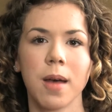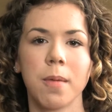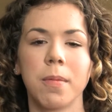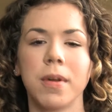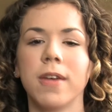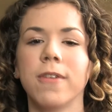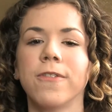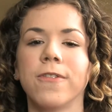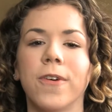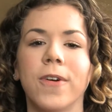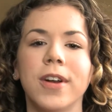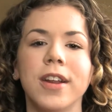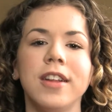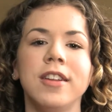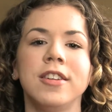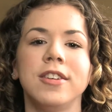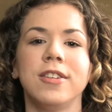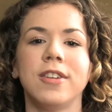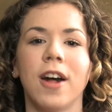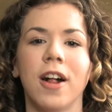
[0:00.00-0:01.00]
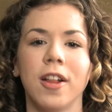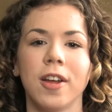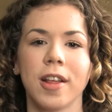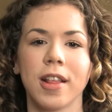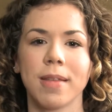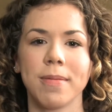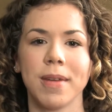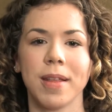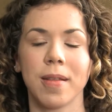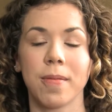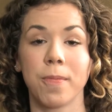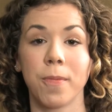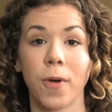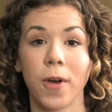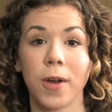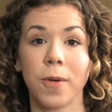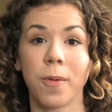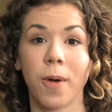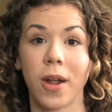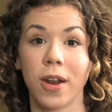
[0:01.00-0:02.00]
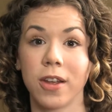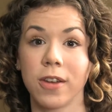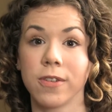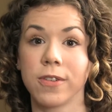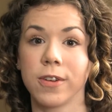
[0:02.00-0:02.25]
but if $42 means more water